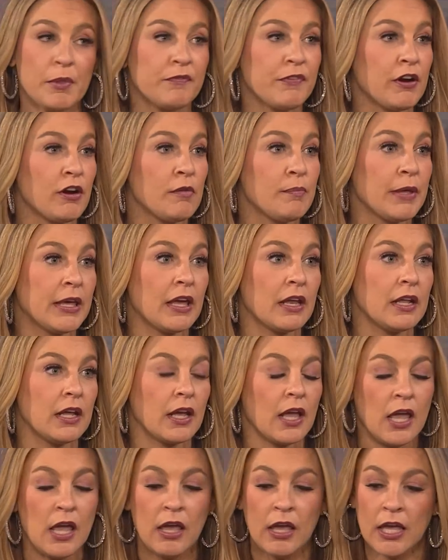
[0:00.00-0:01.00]
the very
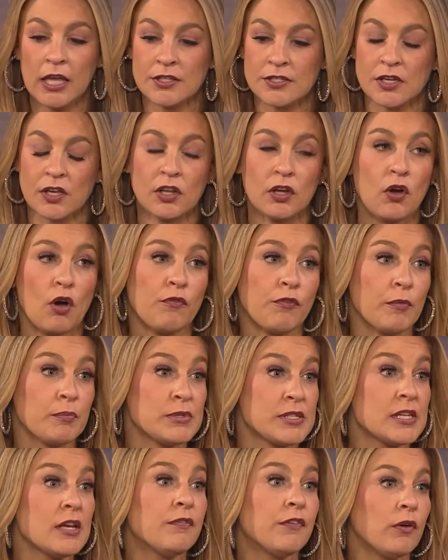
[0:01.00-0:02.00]
beginning, it's going to go from
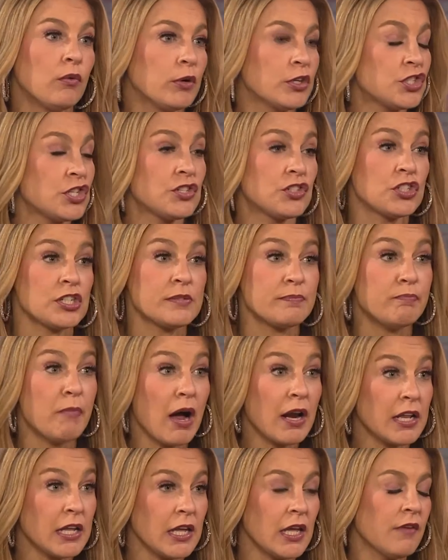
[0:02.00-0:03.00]
civil, which is just
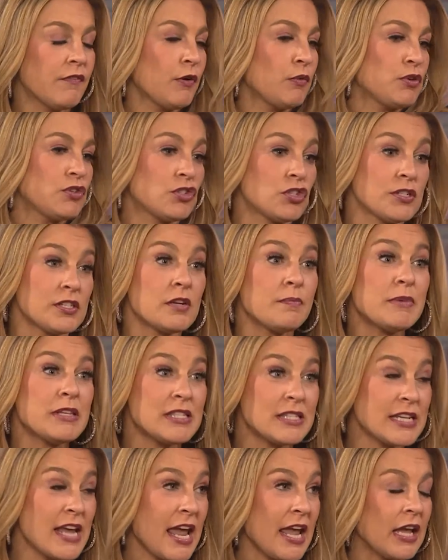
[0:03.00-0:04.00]
money. If it was just a
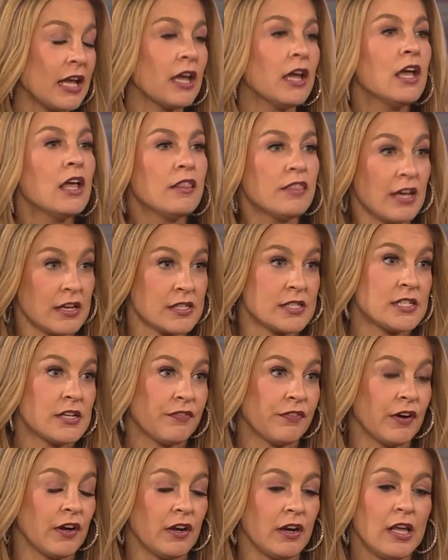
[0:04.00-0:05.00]
mistake, that's
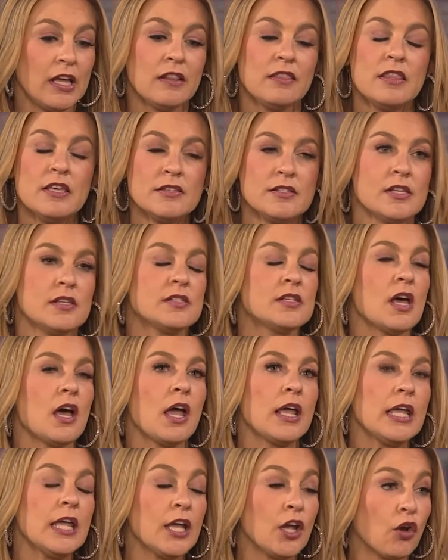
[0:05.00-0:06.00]
different. This is
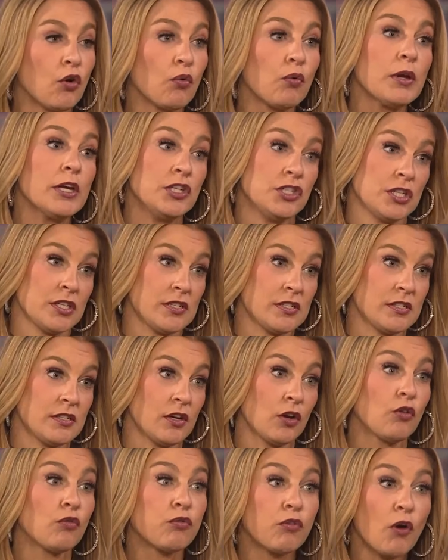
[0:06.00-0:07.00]

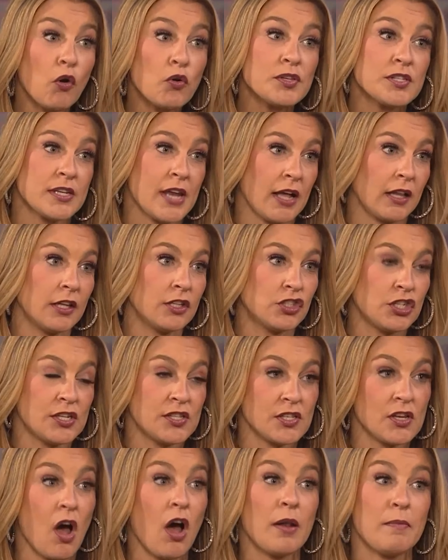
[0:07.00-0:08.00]
egregious, gross
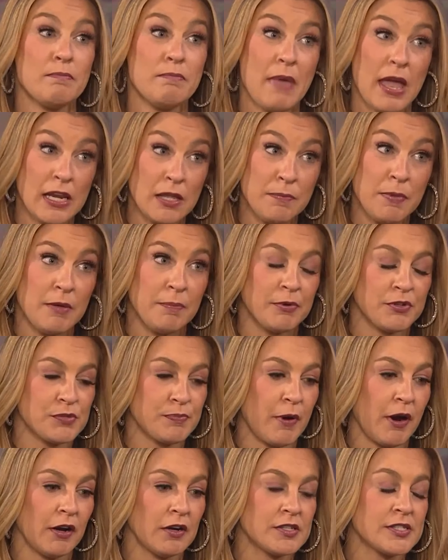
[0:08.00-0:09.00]
negligence on many people's
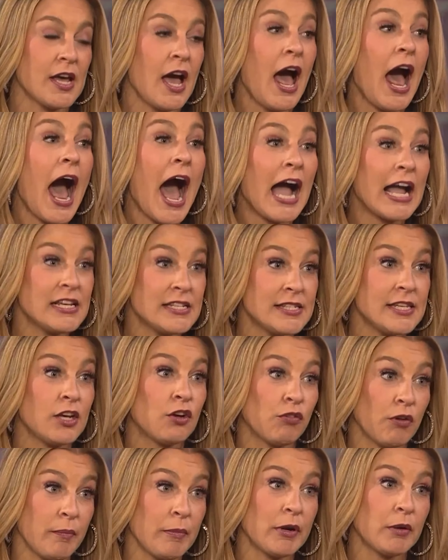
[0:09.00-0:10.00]
parts. I see
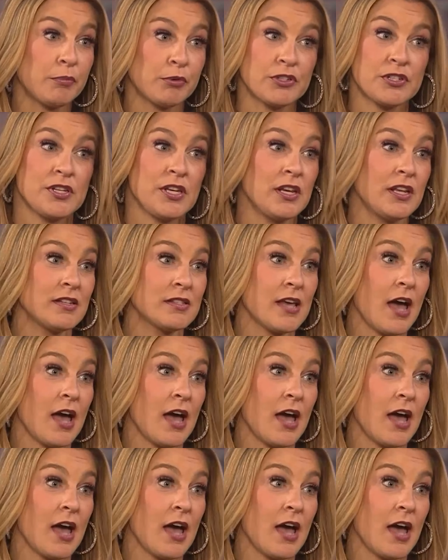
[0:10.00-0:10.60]
criminal proceedings